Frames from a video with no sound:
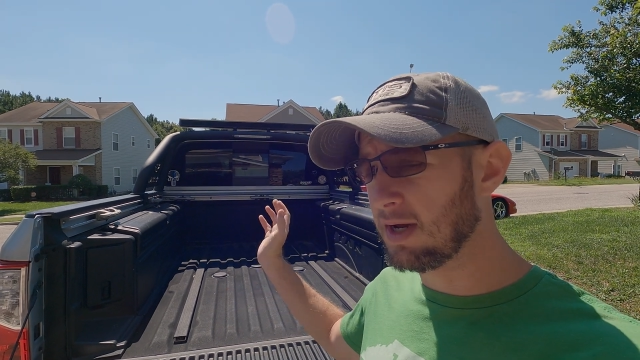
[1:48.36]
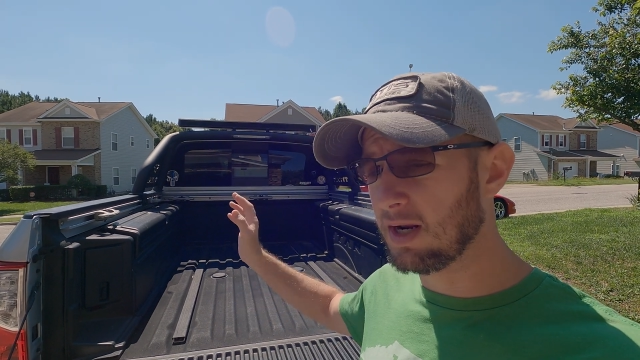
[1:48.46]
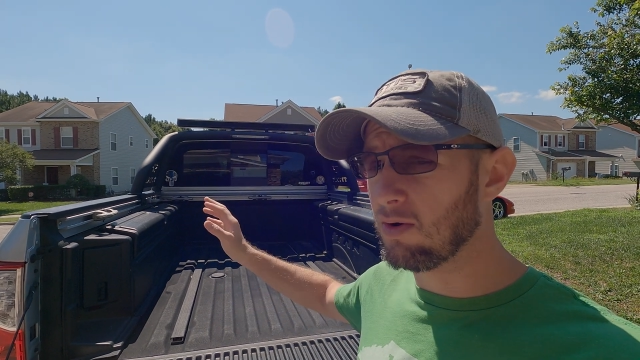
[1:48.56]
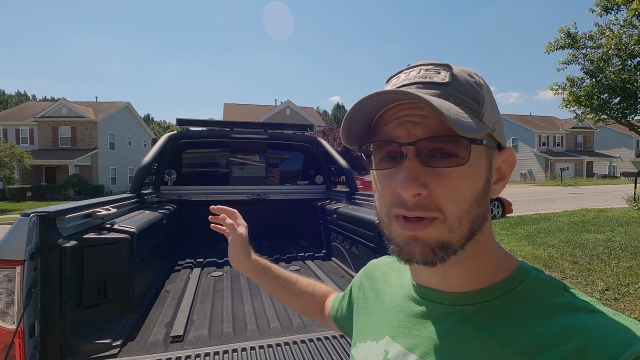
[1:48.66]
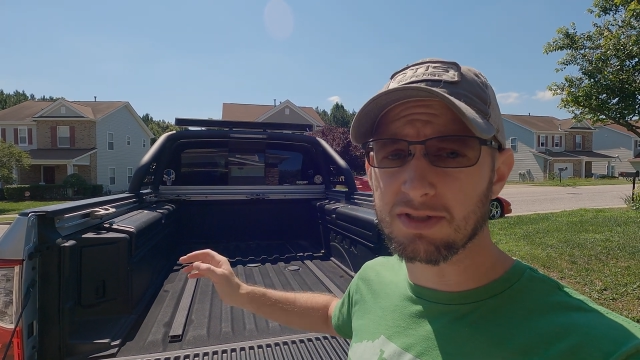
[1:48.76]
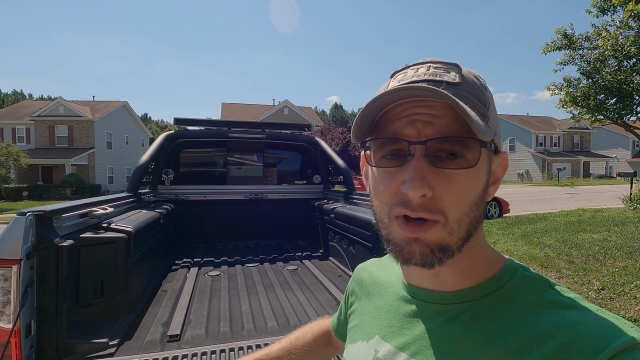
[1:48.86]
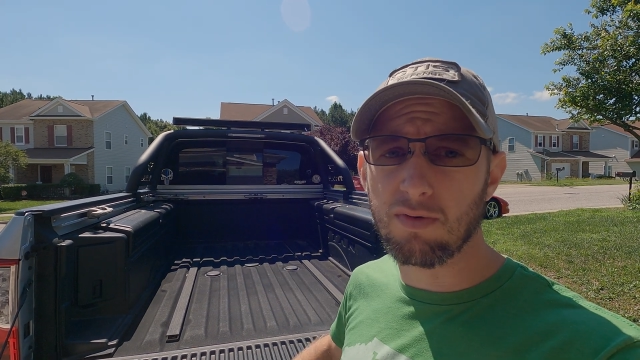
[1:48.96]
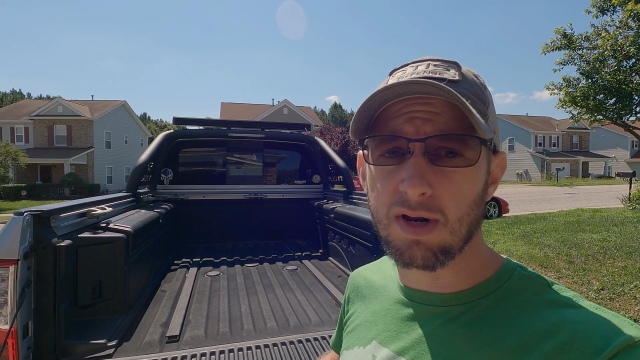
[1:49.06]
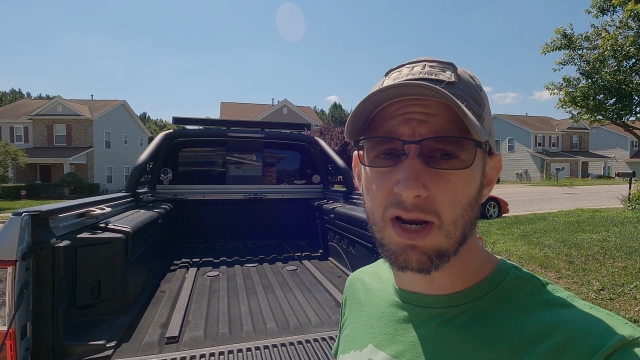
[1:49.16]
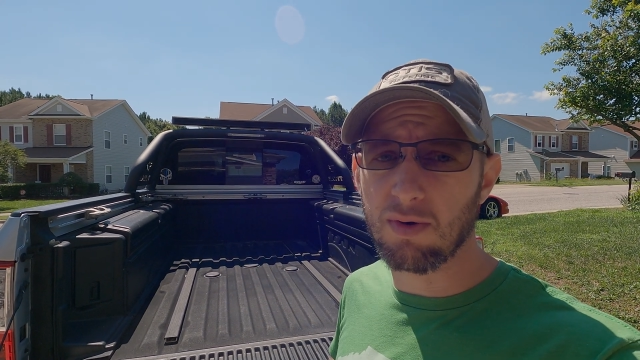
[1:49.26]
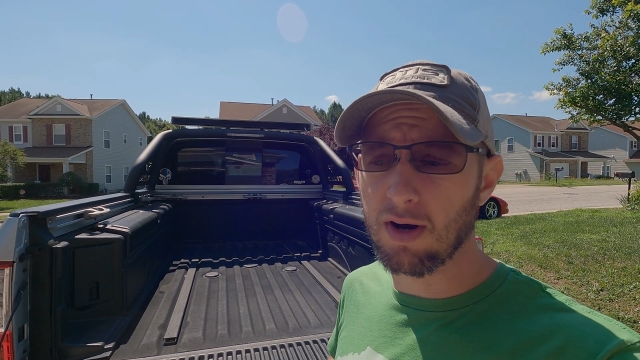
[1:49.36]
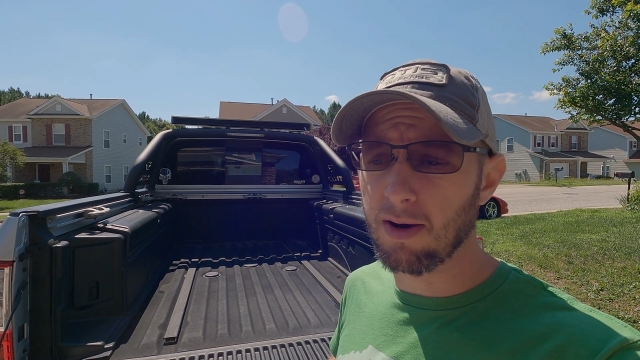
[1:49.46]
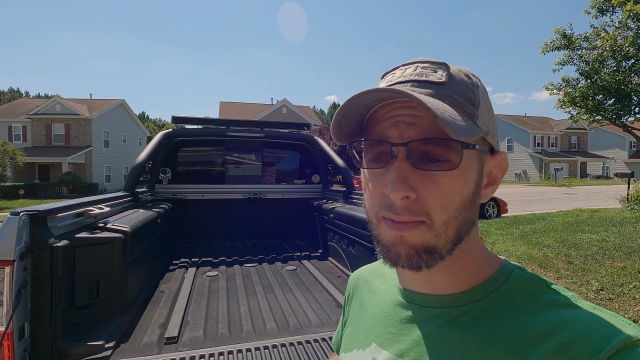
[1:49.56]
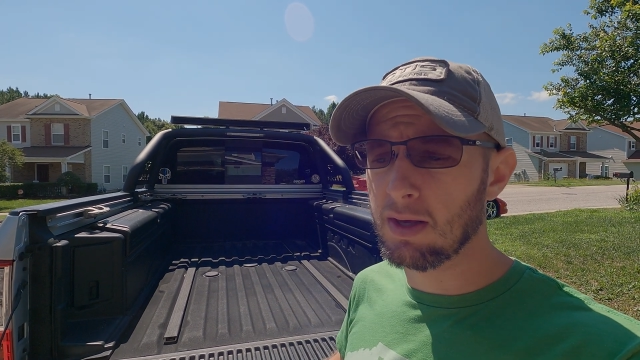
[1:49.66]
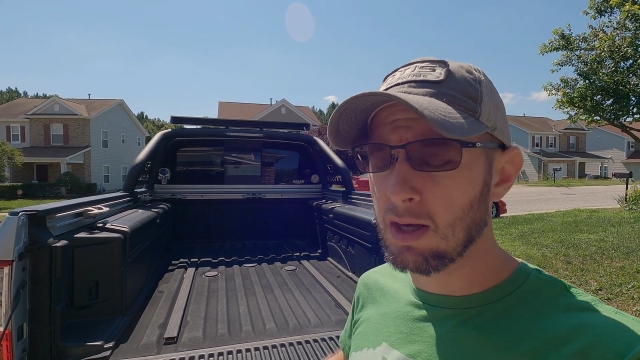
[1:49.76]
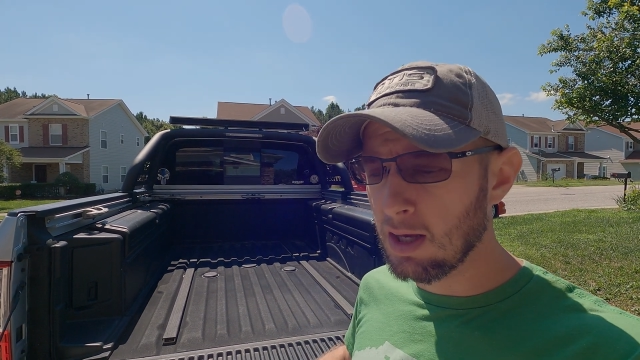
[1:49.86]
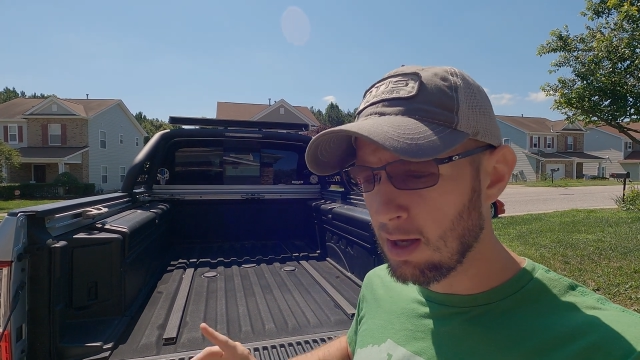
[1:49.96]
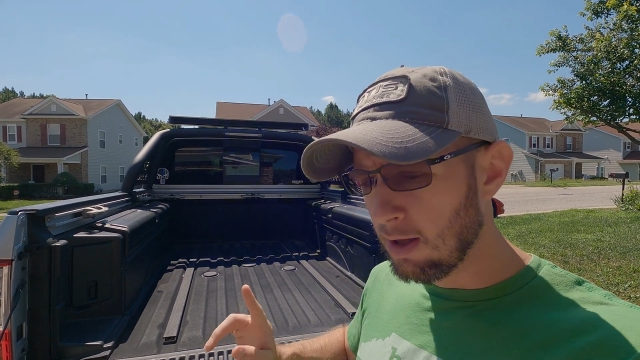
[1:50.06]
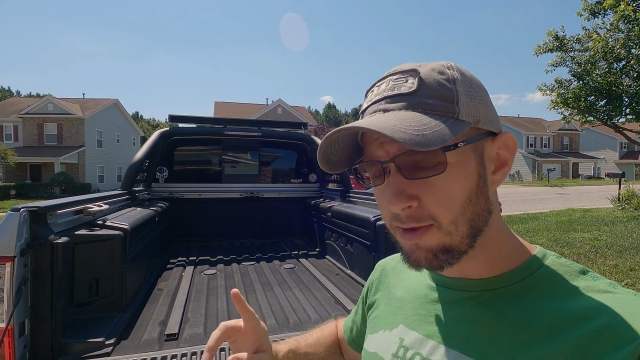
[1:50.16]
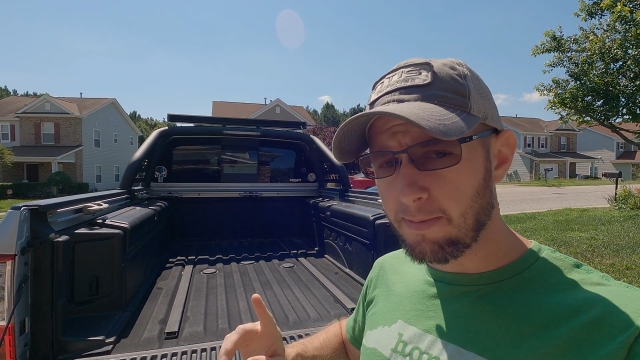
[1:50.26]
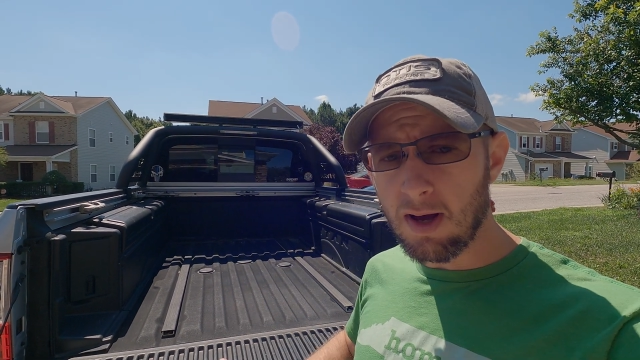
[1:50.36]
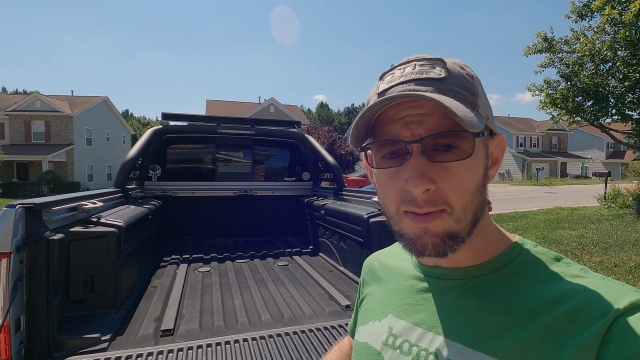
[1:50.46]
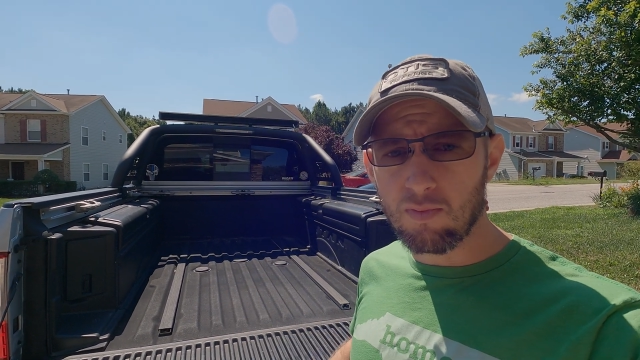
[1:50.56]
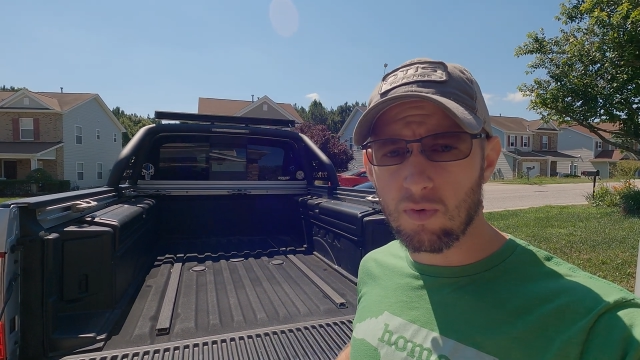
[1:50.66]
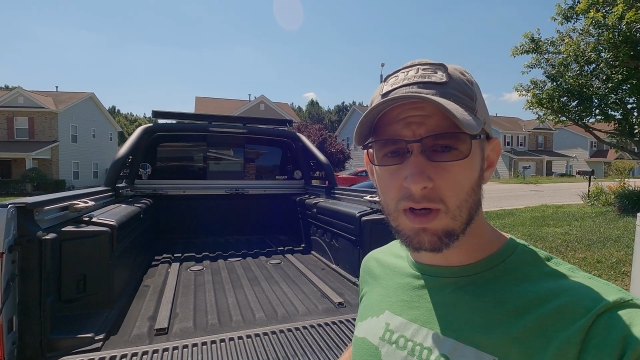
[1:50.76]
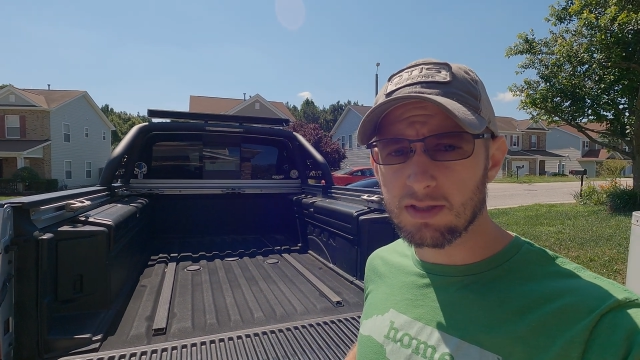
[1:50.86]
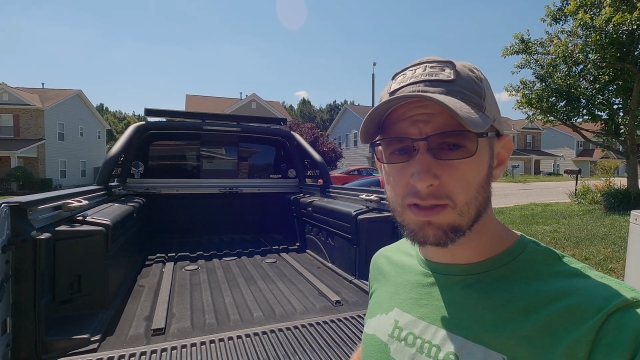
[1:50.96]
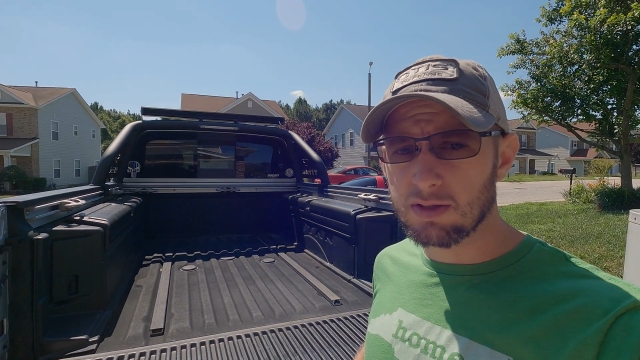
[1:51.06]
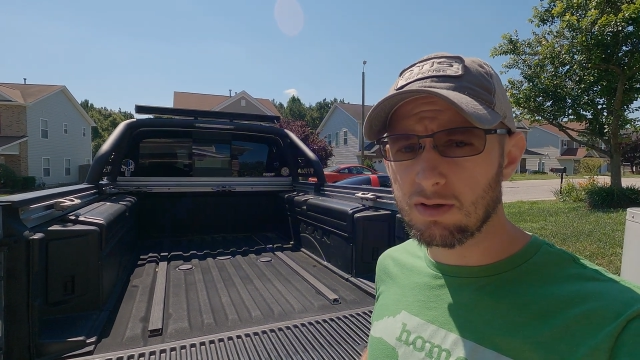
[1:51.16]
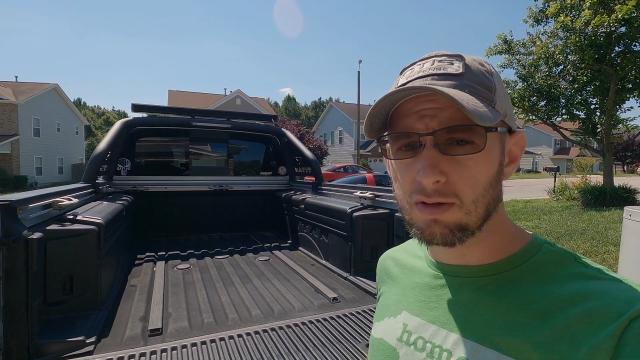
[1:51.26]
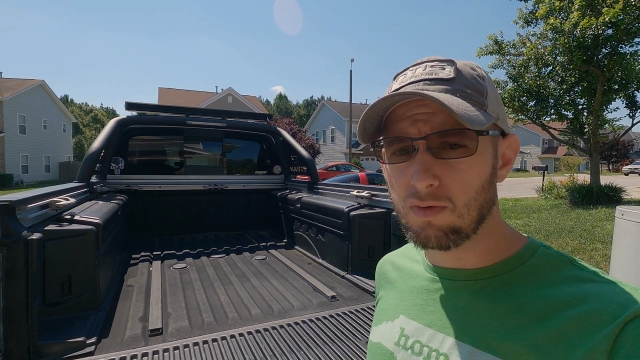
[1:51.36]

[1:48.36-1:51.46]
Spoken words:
Man, it wasn't going anywhere. The problem was